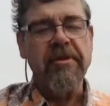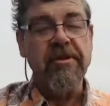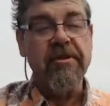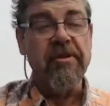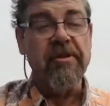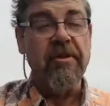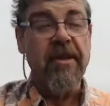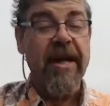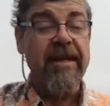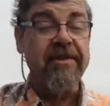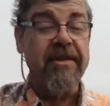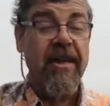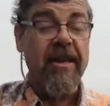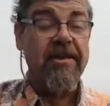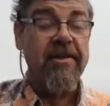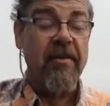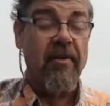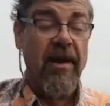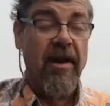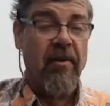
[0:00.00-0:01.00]
So
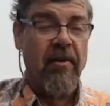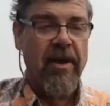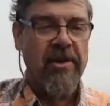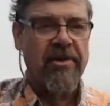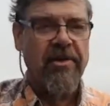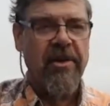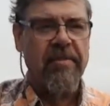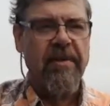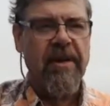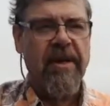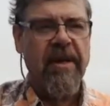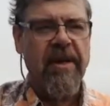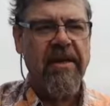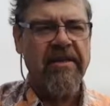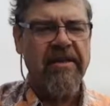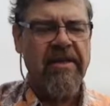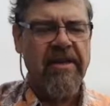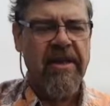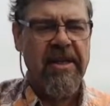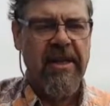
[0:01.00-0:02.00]
that's a great question,
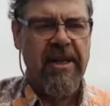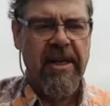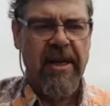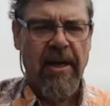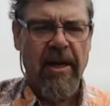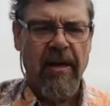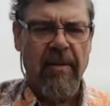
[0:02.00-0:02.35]
because we